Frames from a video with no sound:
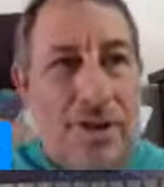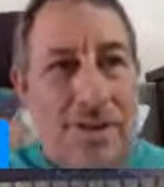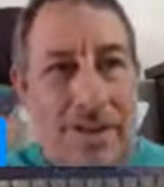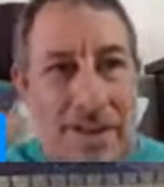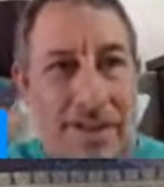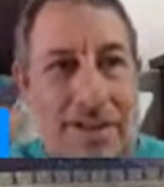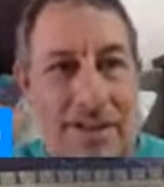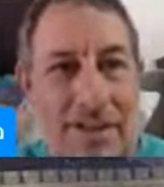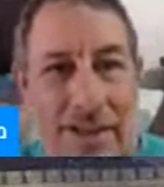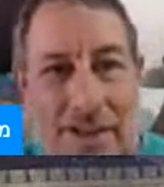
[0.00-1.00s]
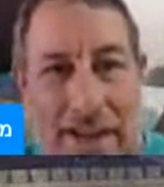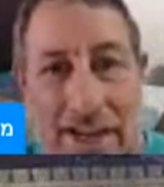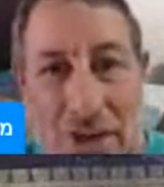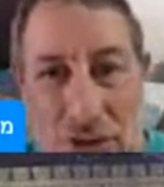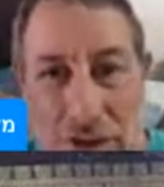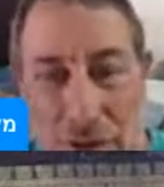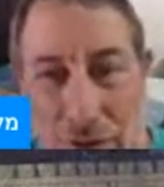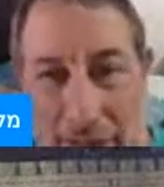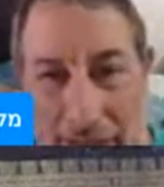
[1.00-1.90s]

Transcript: right? So he's explaining the